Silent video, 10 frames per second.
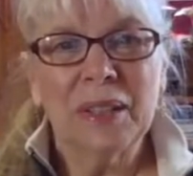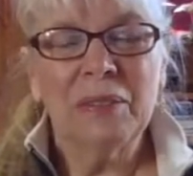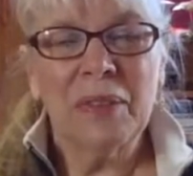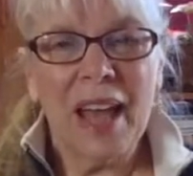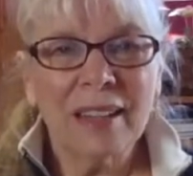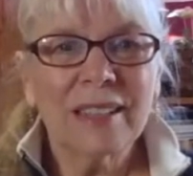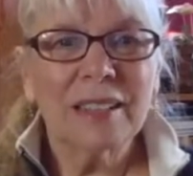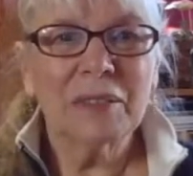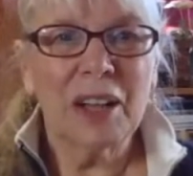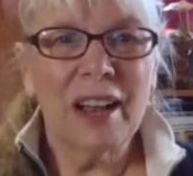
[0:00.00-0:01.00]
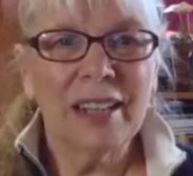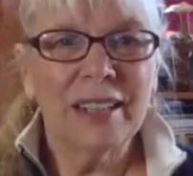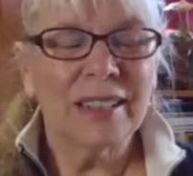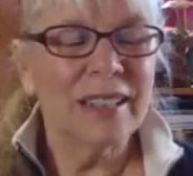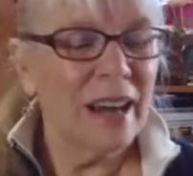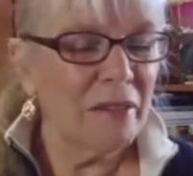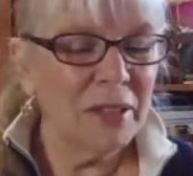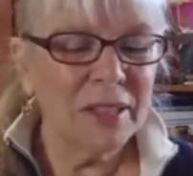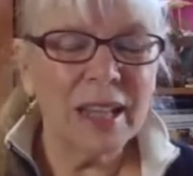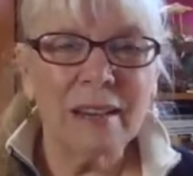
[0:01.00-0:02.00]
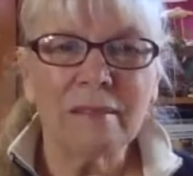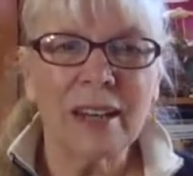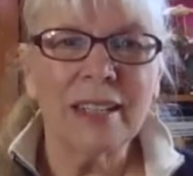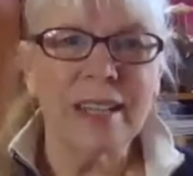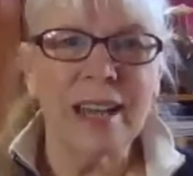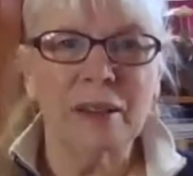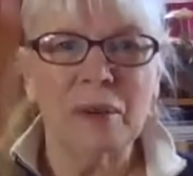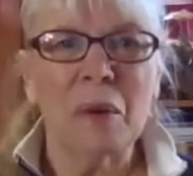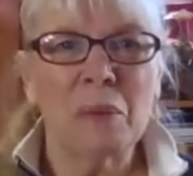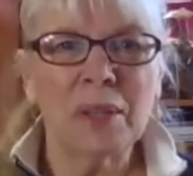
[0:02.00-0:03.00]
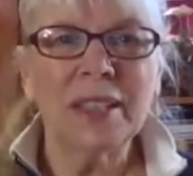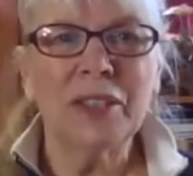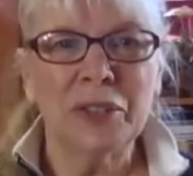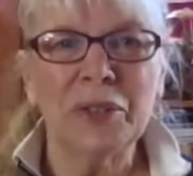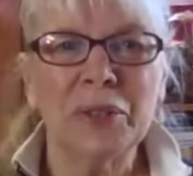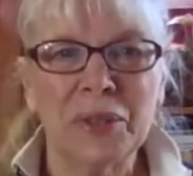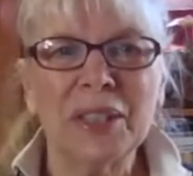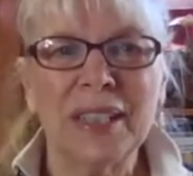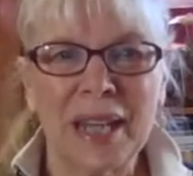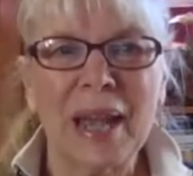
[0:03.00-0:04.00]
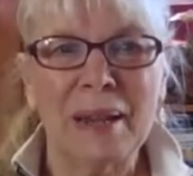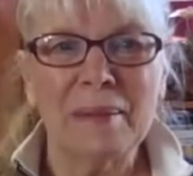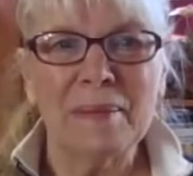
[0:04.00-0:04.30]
of acts of kindness and every day write down, what did you do today?